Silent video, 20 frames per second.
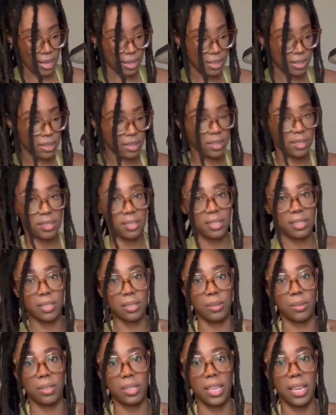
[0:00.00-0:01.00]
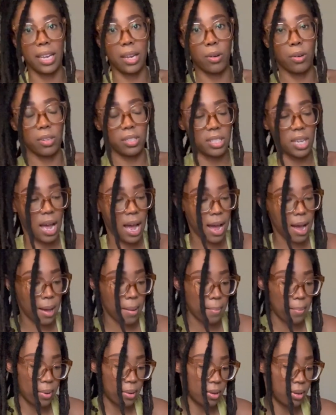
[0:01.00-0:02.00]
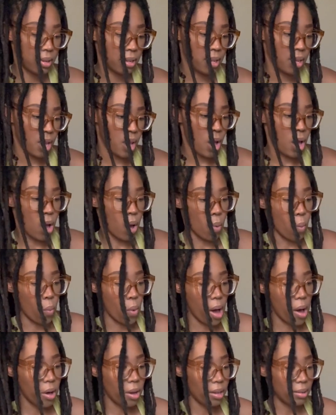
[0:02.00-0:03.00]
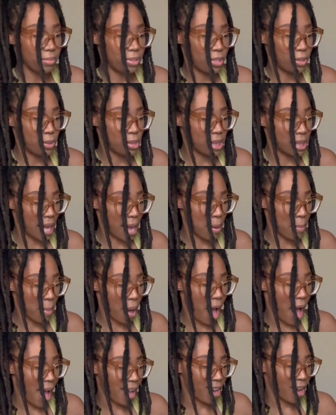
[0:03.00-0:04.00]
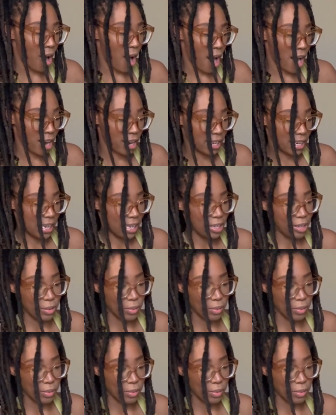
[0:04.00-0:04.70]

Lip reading: this little thing on top. Welcome to Letpot Garden.